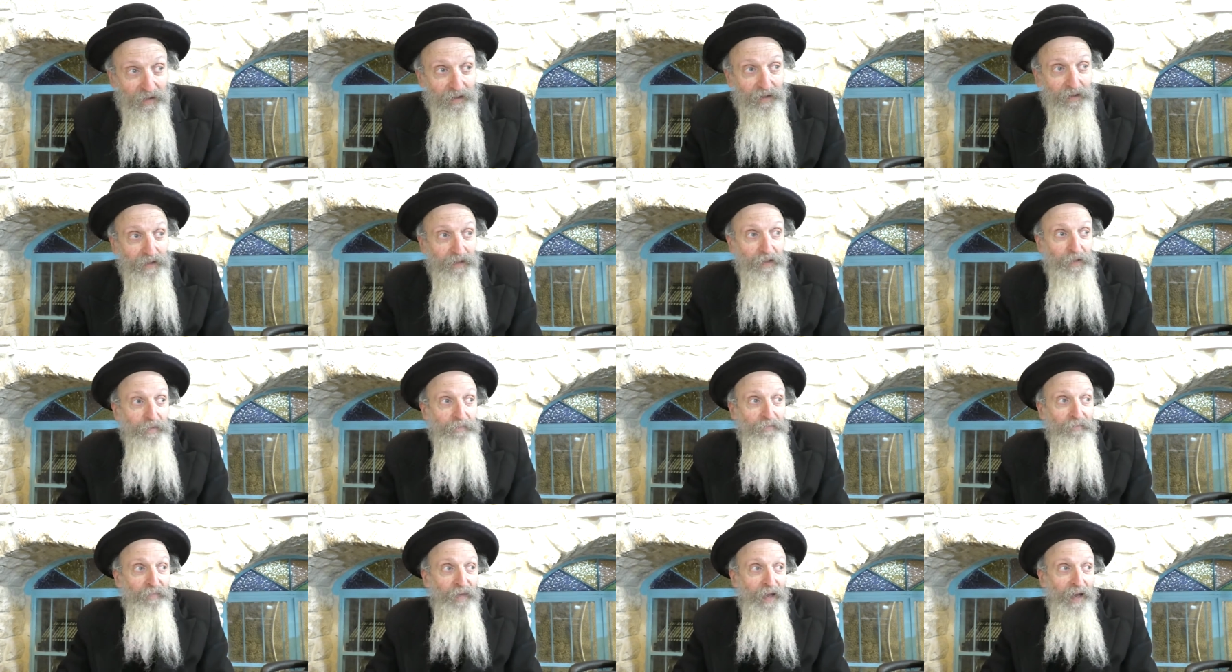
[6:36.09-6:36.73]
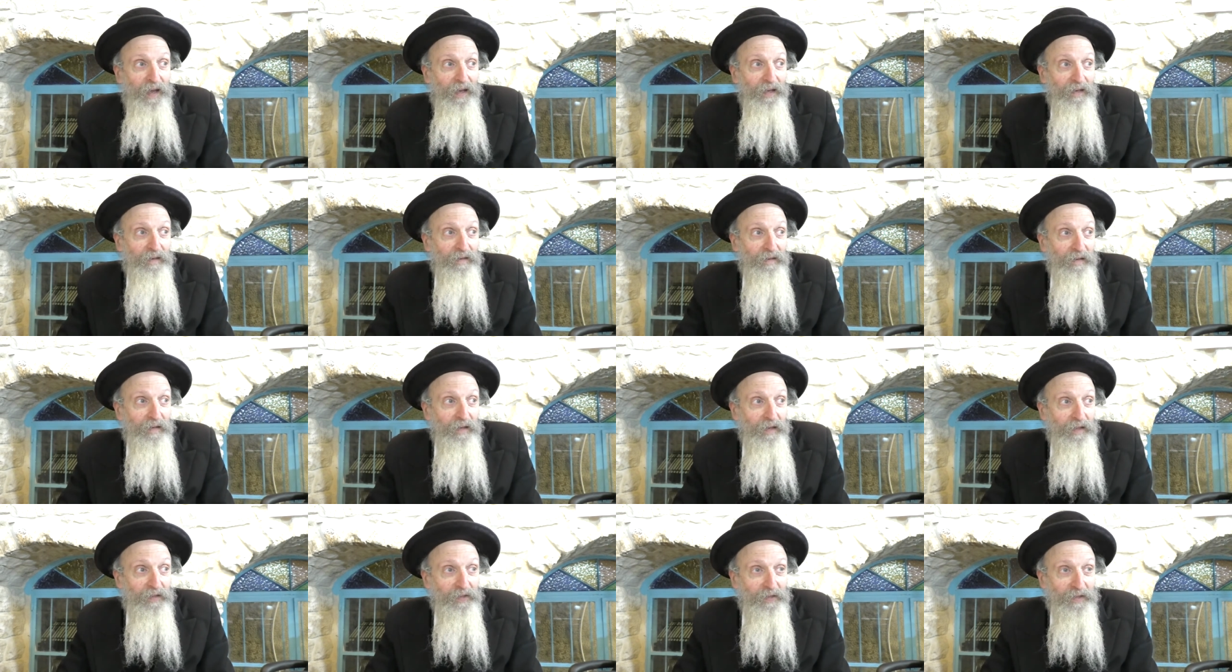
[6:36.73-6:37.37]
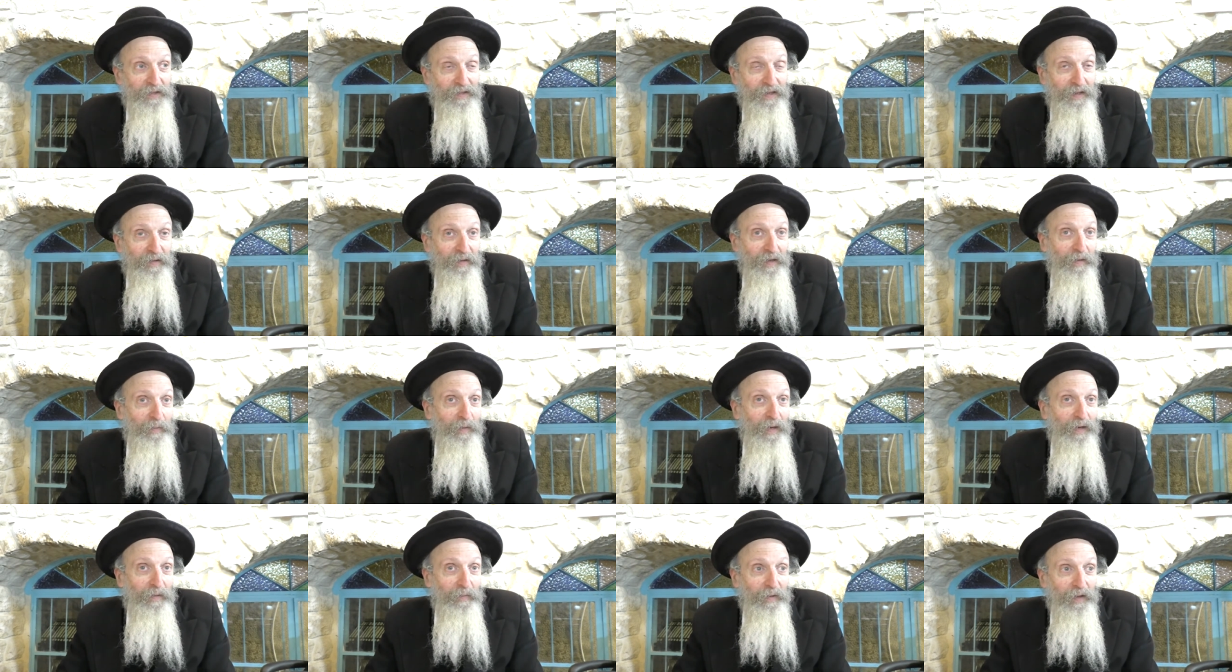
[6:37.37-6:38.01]
And it's just
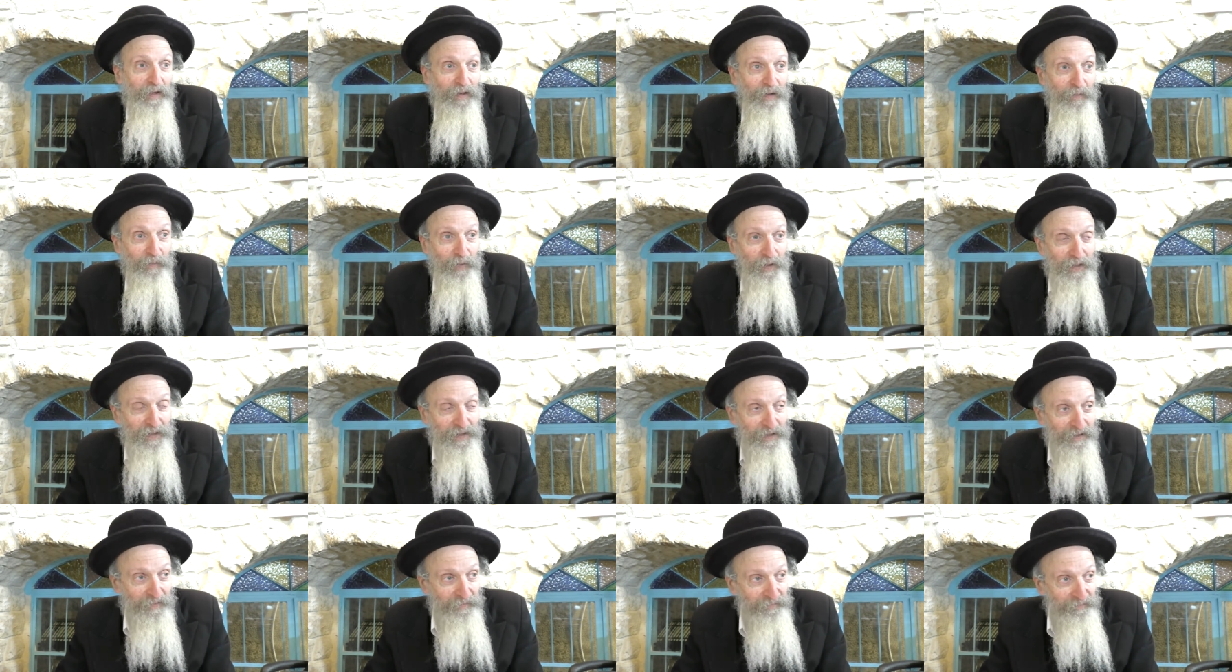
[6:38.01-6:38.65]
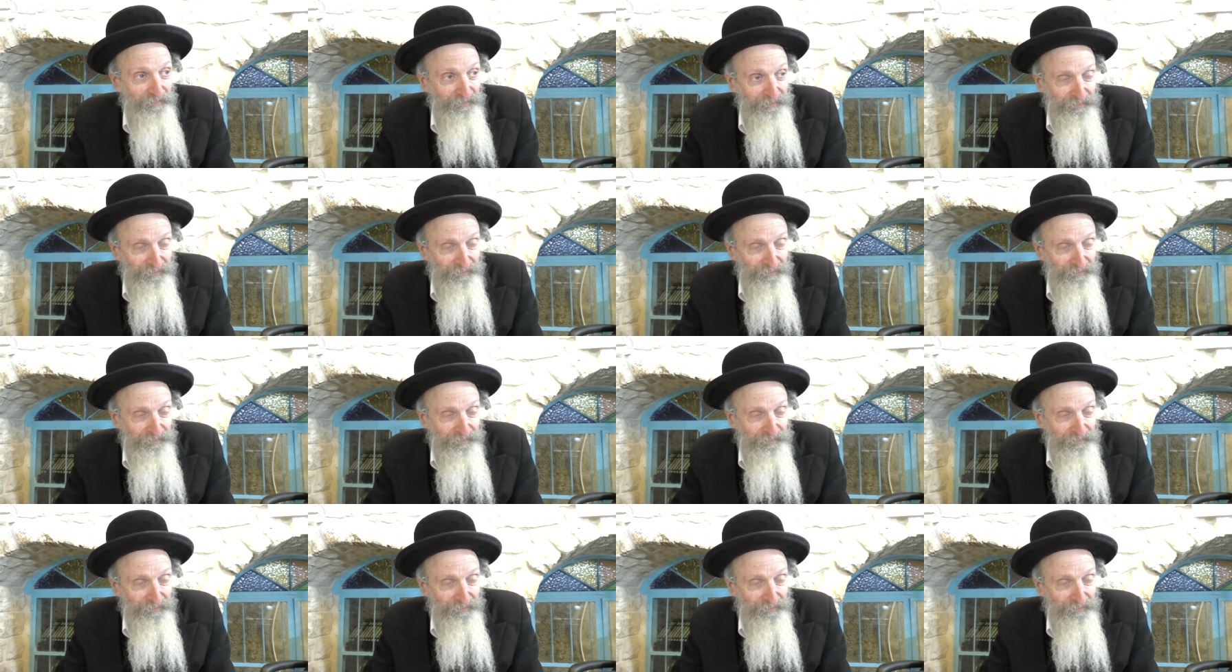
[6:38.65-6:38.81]
like my, my Fabrisa,